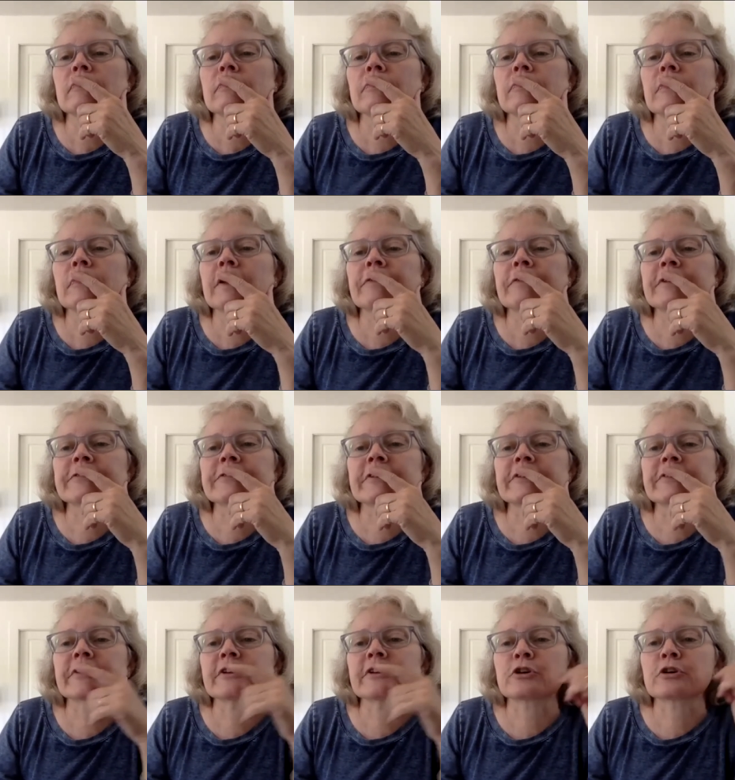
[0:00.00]
this
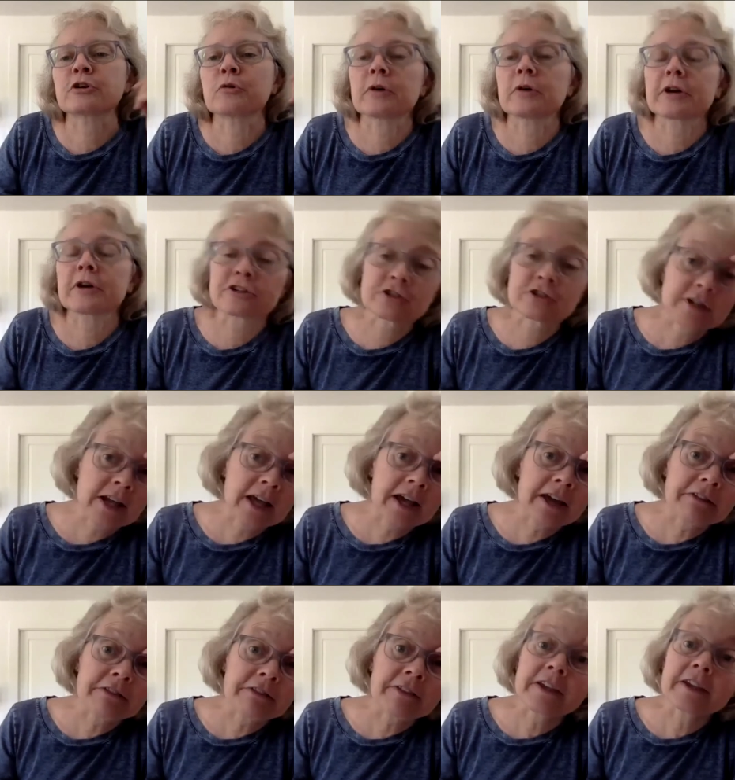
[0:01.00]
is a good question, I
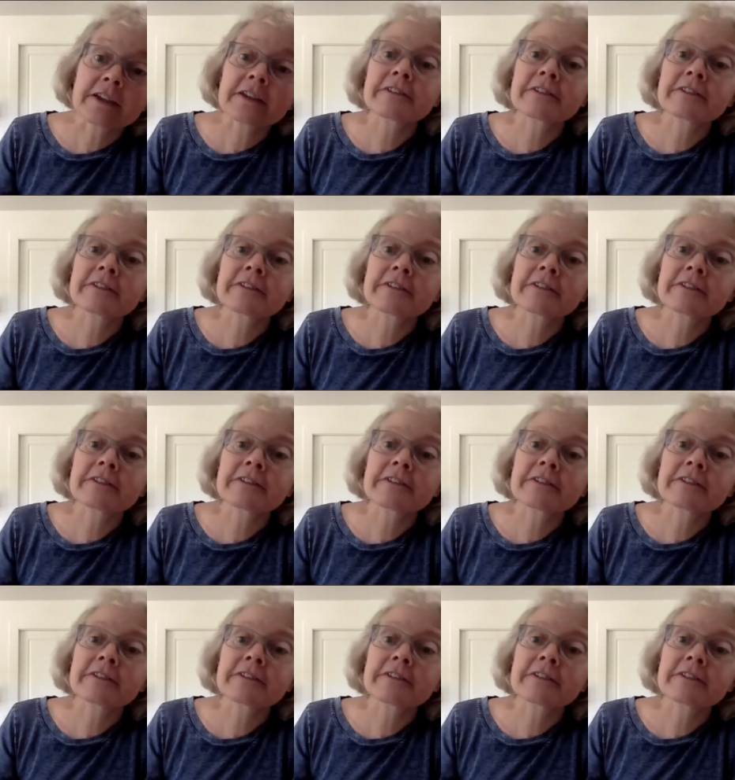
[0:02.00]
think.